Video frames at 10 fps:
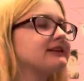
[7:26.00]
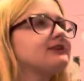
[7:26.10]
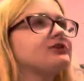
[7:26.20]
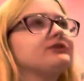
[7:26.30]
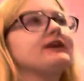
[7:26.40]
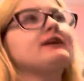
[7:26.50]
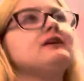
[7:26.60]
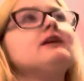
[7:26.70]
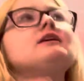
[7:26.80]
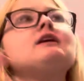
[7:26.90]
in. So it's like,
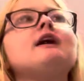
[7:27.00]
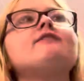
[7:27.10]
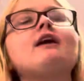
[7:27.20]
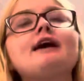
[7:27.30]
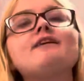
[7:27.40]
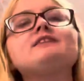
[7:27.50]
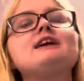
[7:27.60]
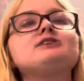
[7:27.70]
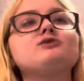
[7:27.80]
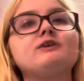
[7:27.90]
if I have it,
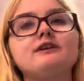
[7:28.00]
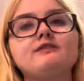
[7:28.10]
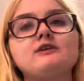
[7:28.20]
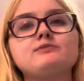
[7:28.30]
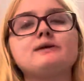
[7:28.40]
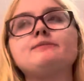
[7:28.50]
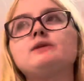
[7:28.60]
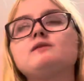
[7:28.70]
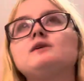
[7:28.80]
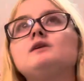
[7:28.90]
yes, you won't give it to other
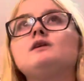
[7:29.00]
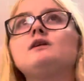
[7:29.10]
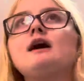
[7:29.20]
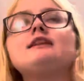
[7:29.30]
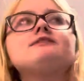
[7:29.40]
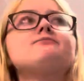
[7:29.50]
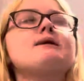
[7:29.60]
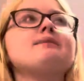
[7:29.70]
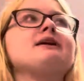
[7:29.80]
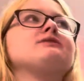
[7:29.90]
people. I live
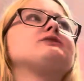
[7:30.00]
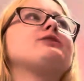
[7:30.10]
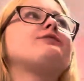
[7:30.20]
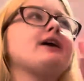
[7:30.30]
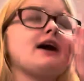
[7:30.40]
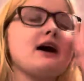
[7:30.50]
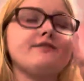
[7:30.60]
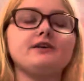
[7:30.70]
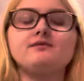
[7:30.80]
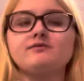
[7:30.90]
my pants. So if I have
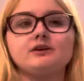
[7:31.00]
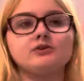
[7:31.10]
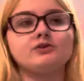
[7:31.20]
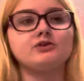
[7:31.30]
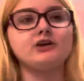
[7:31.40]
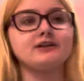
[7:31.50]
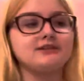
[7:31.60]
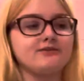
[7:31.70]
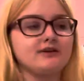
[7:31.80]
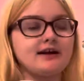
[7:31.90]
it, there's a good chance
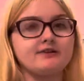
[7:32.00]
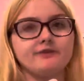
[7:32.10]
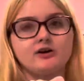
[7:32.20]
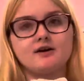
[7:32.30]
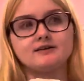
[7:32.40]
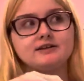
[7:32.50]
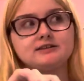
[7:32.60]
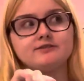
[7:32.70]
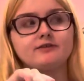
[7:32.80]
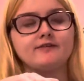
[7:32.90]
they would get it
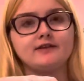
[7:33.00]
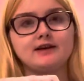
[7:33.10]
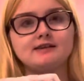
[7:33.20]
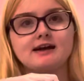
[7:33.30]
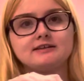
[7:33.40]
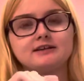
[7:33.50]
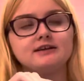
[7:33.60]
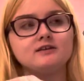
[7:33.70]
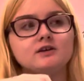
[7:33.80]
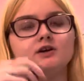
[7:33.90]
regardless, even if it get
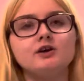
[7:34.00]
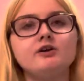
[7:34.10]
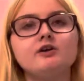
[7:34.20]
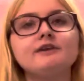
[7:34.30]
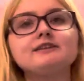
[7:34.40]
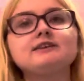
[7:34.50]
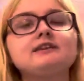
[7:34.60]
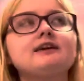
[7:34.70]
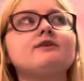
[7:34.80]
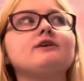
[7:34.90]
tested. You know, that's the
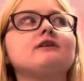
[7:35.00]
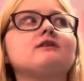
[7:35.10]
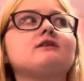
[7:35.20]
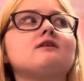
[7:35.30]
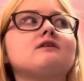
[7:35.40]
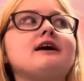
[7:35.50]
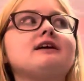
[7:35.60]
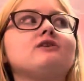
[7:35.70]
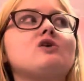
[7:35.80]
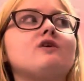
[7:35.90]
thing with
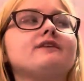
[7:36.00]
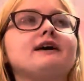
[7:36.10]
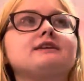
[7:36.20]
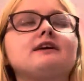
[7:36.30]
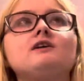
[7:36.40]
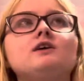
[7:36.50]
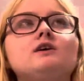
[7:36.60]
taking a COVID test. Like,